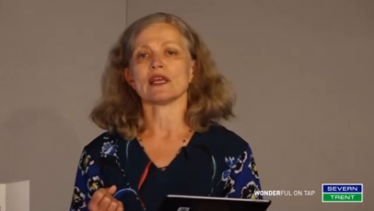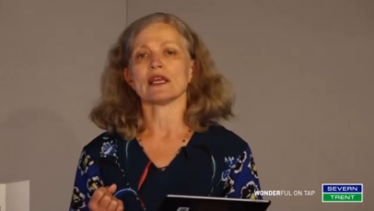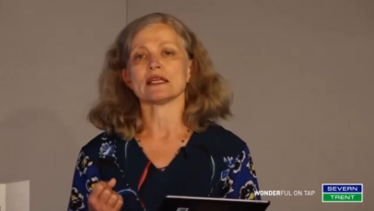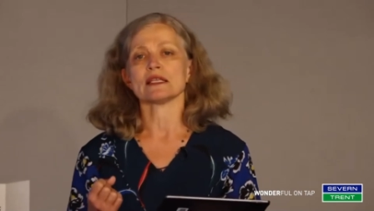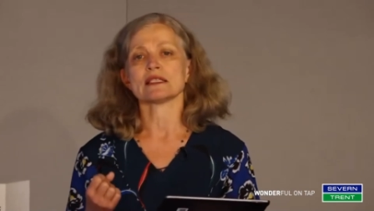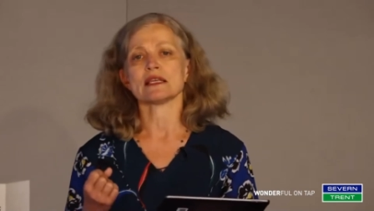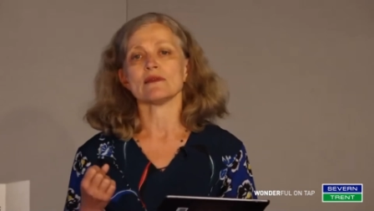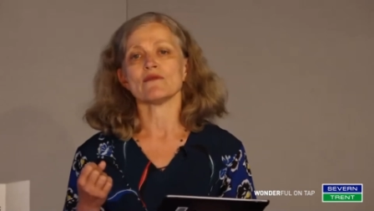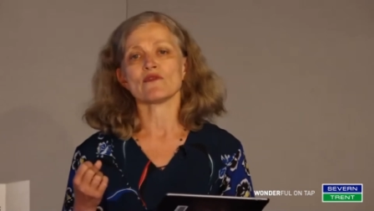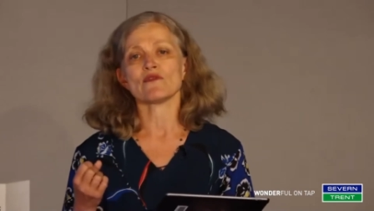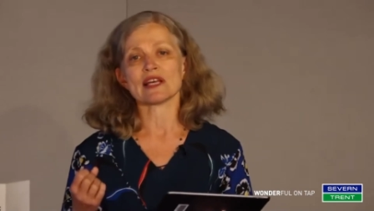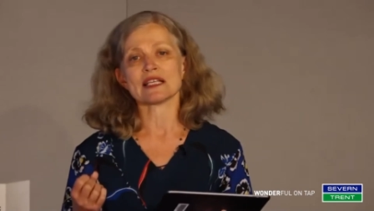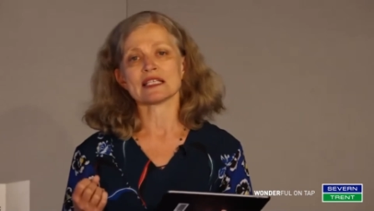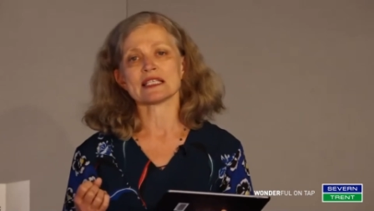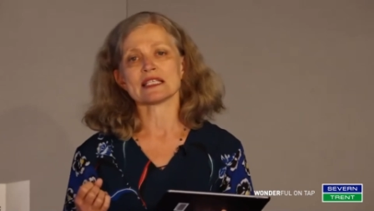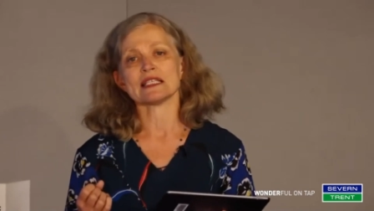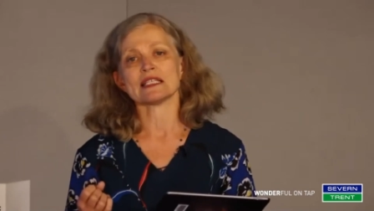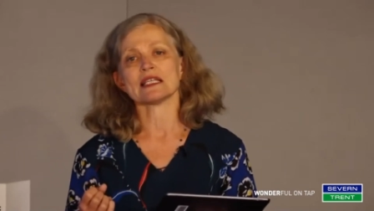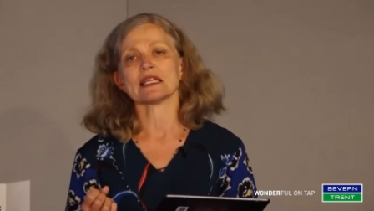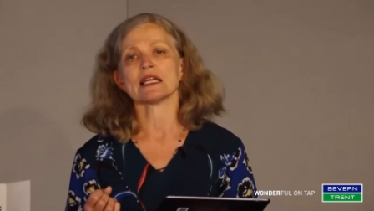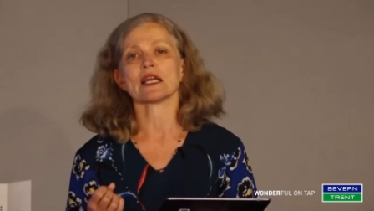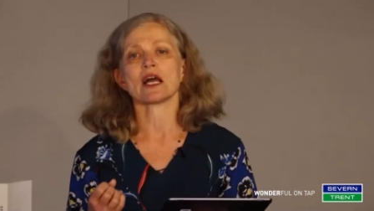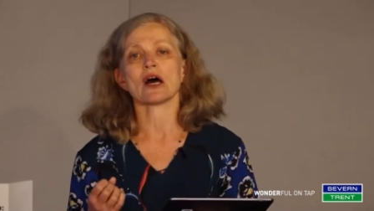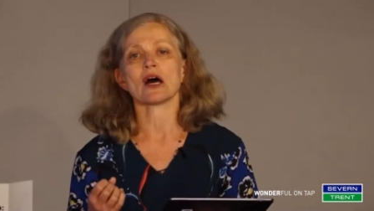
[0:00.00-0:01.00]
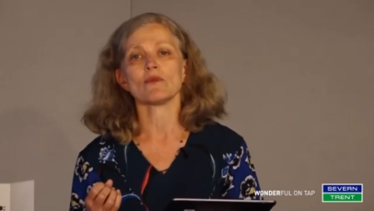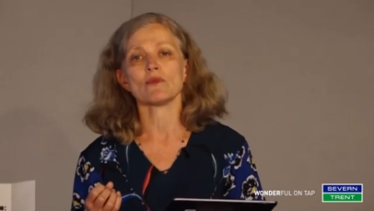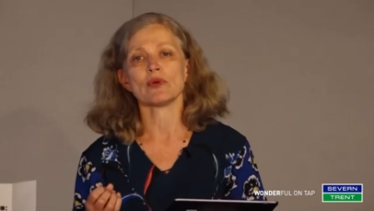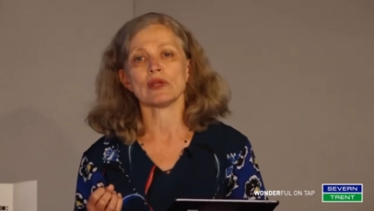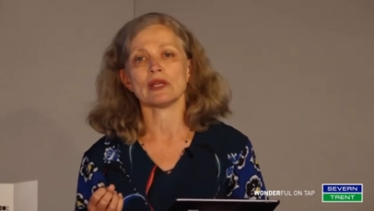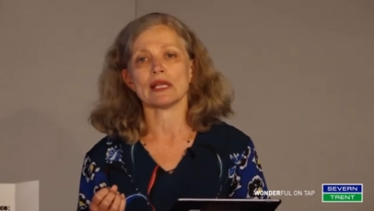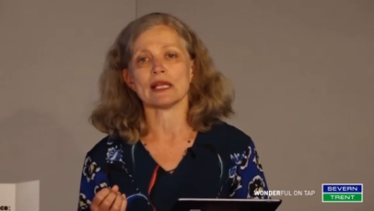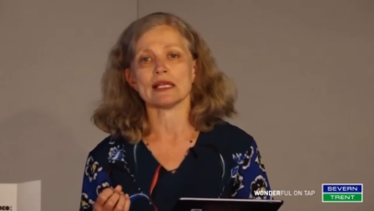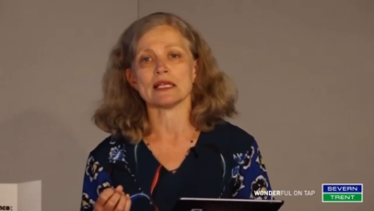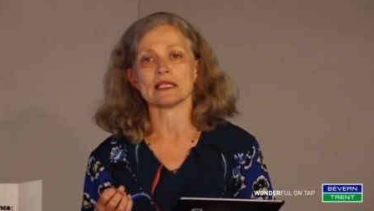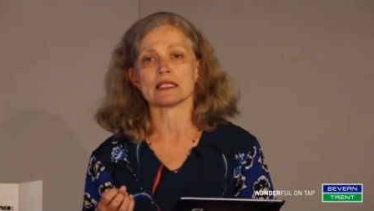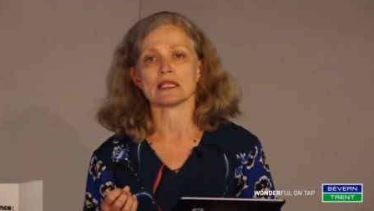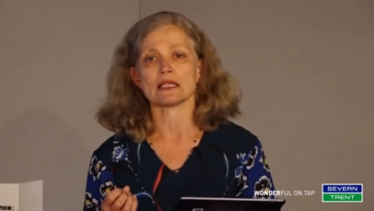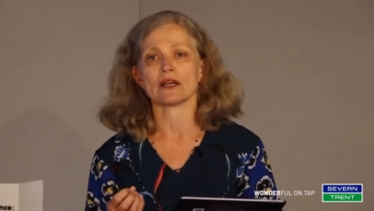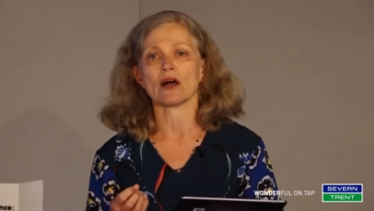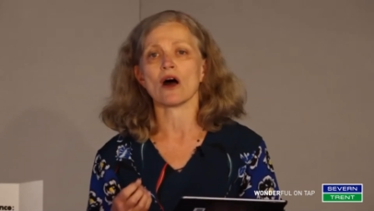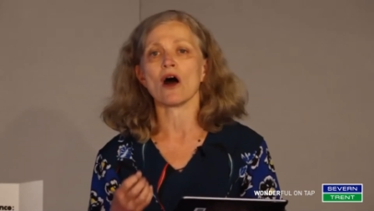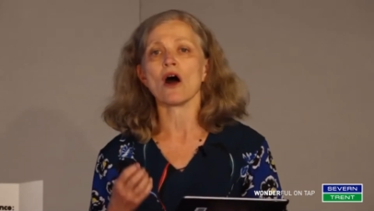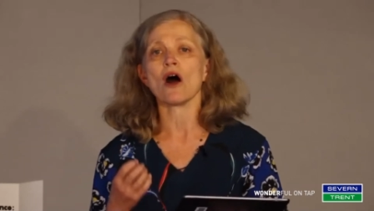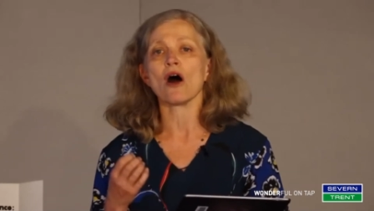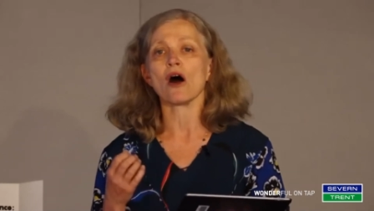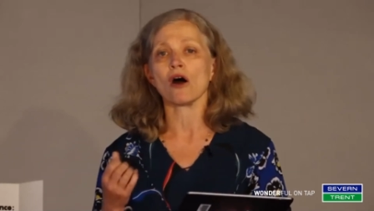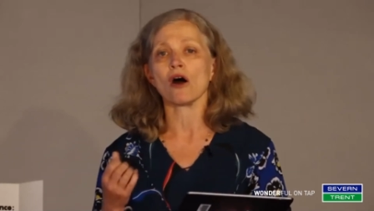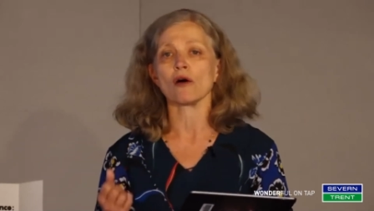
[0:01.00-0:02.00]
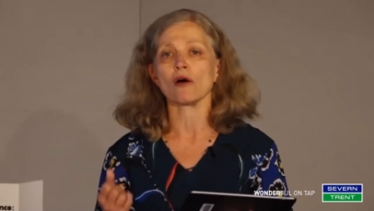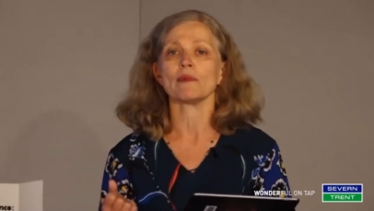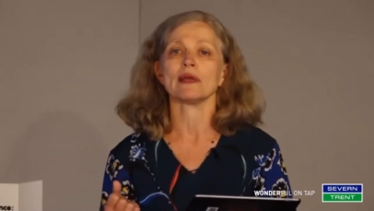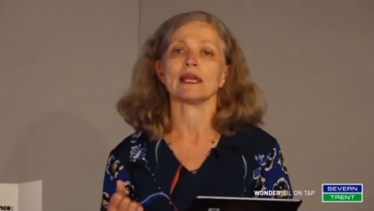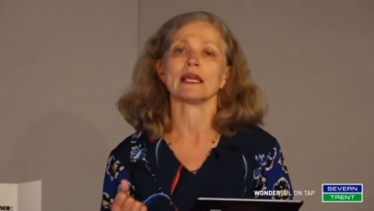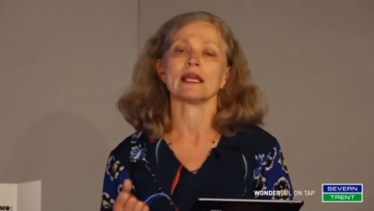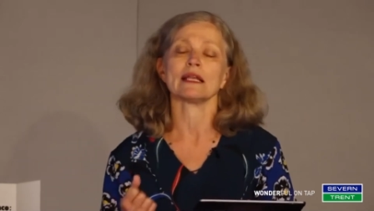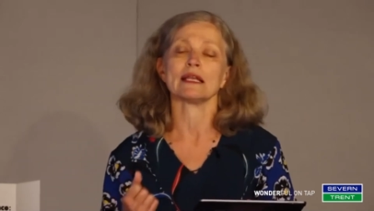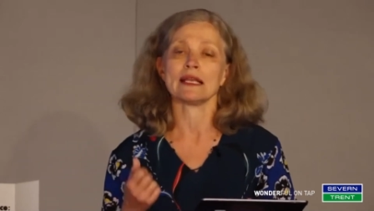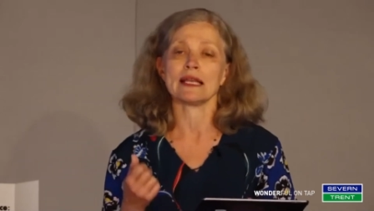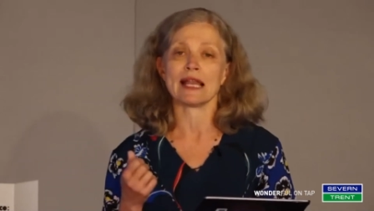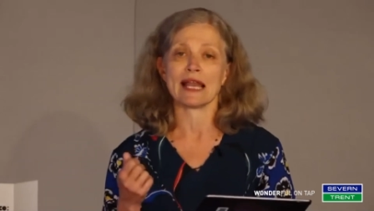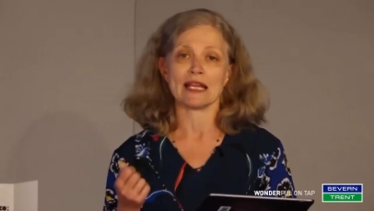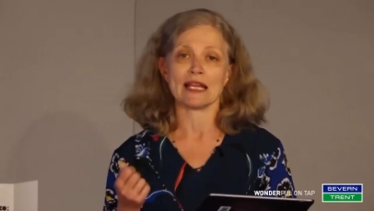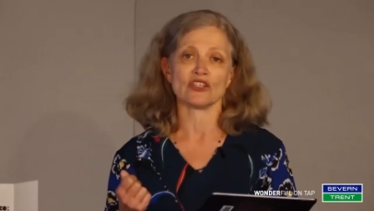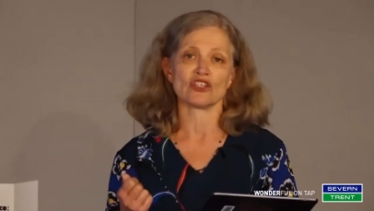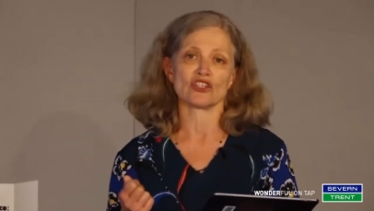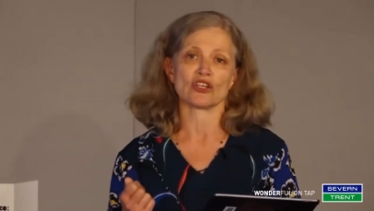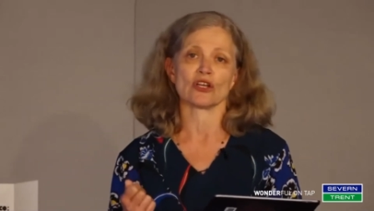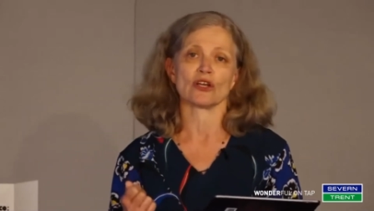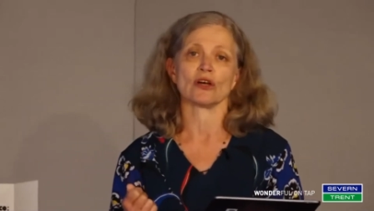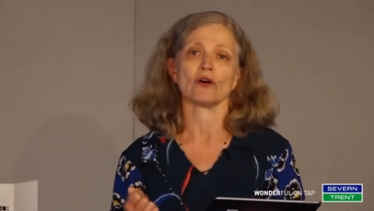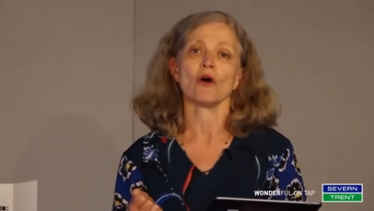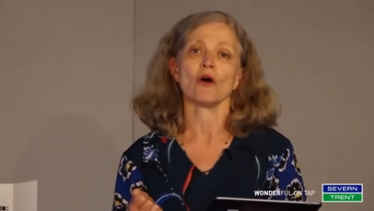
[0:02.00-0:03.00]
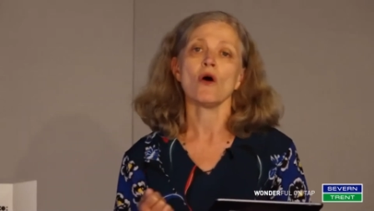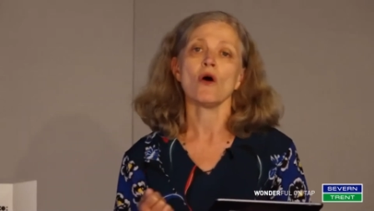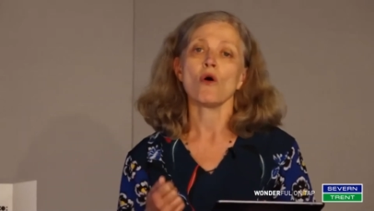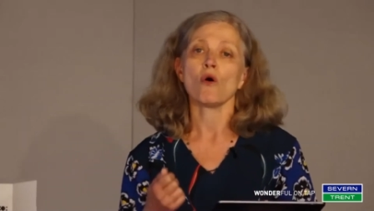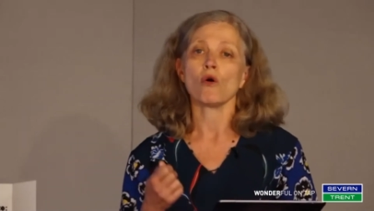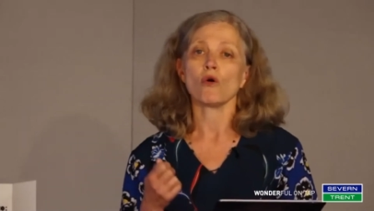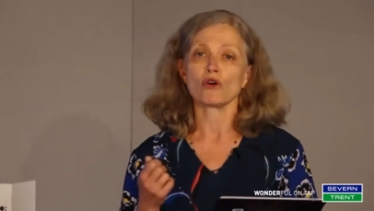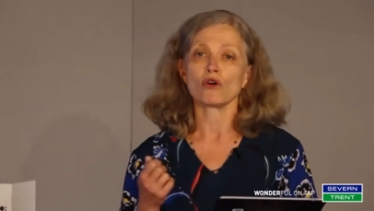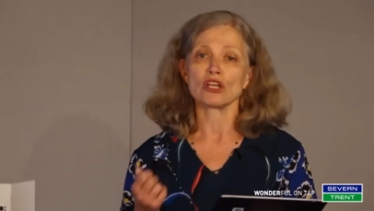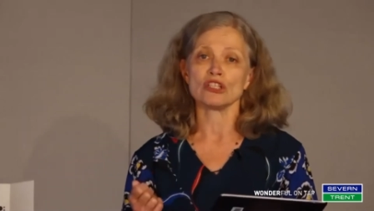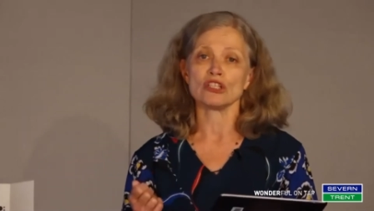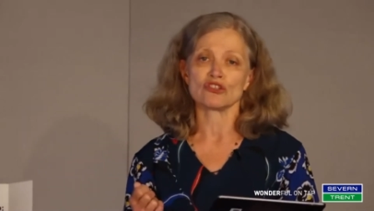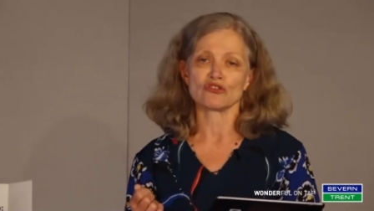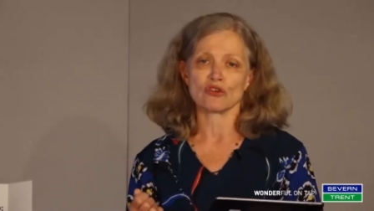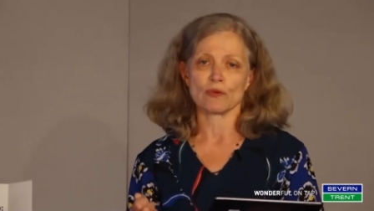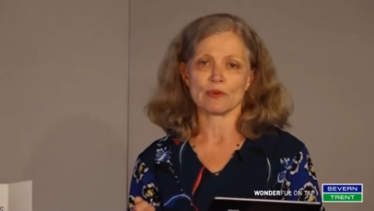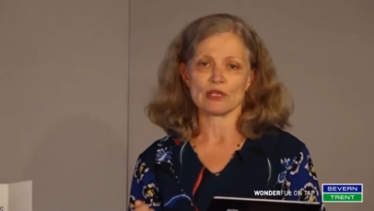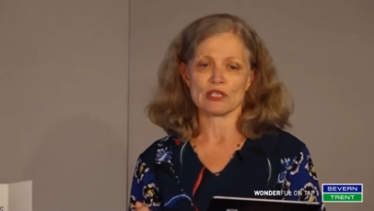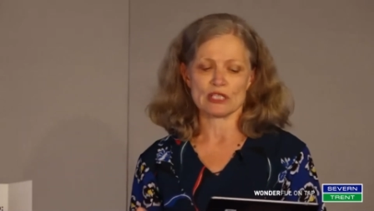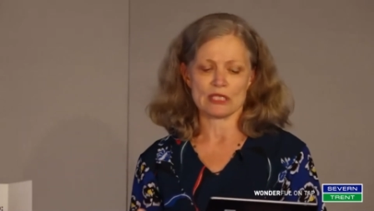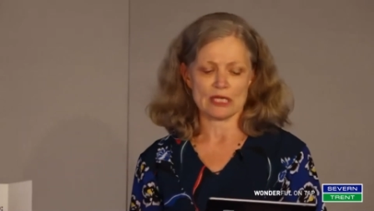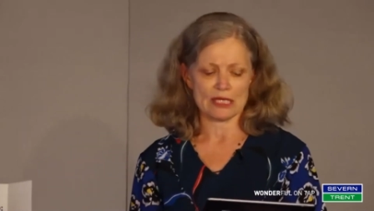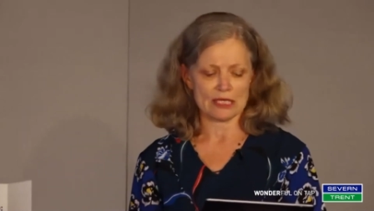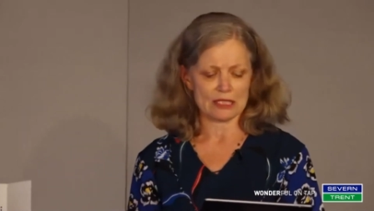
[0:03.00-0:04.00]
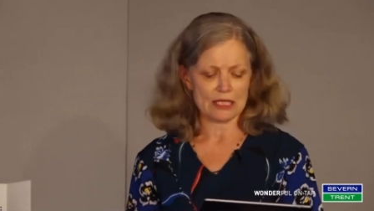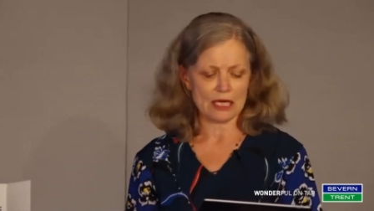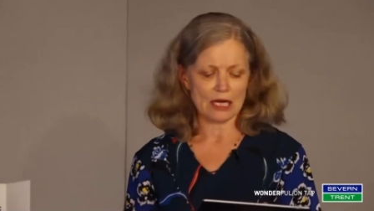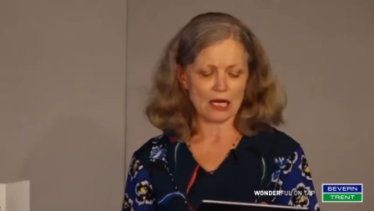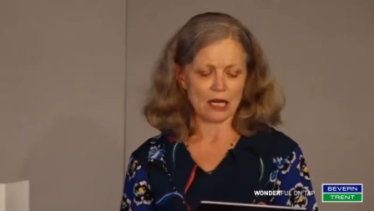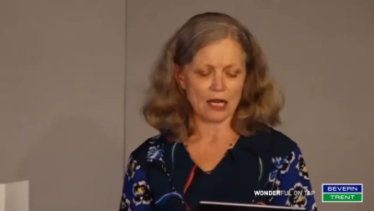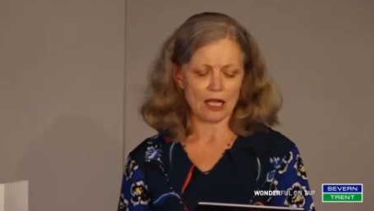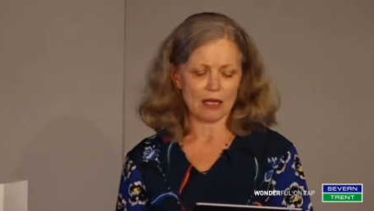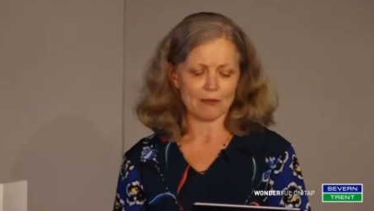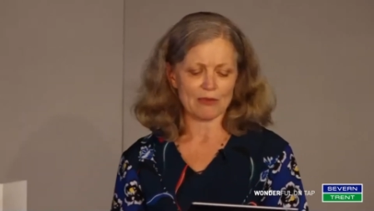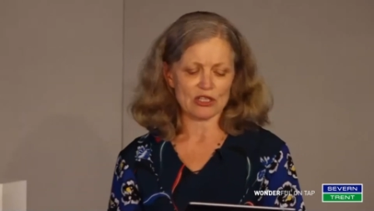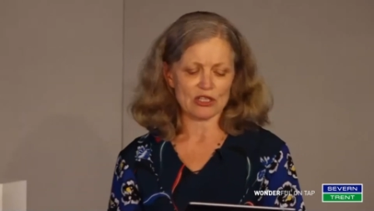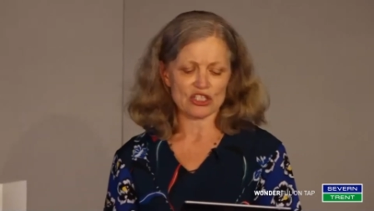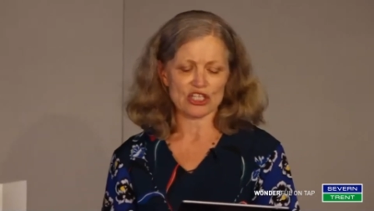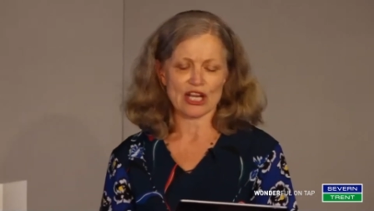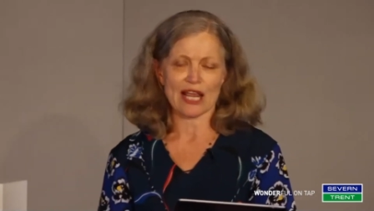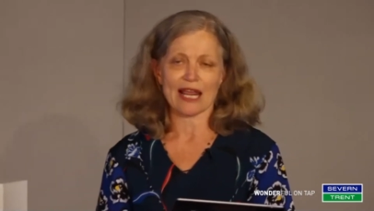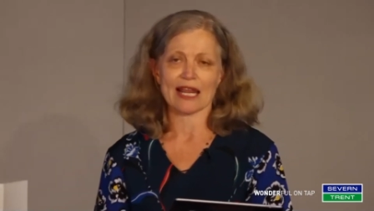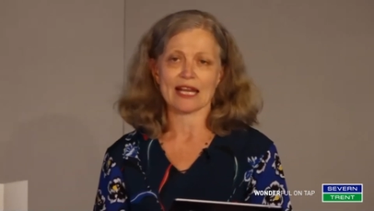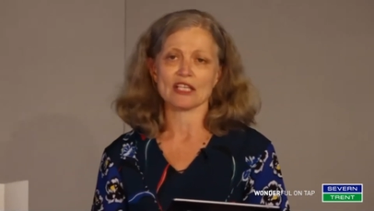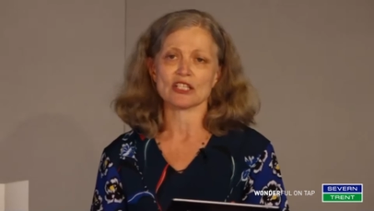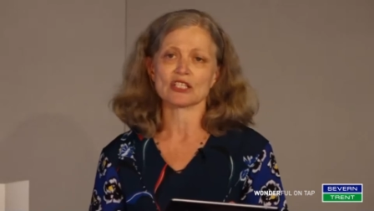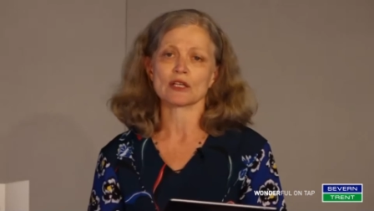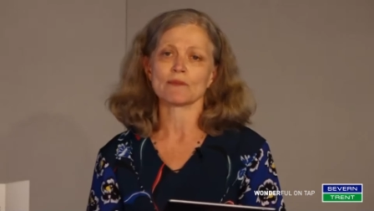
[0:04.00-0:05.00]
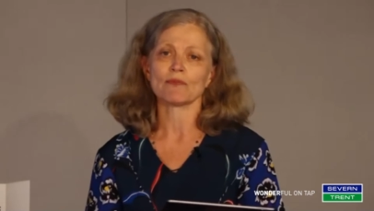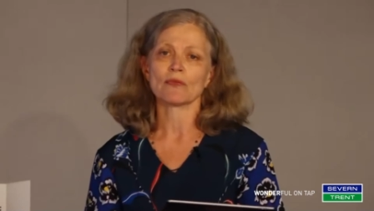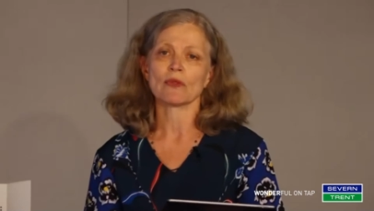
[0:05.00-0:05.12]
invested in companies that are harming nature or contributing to climate change.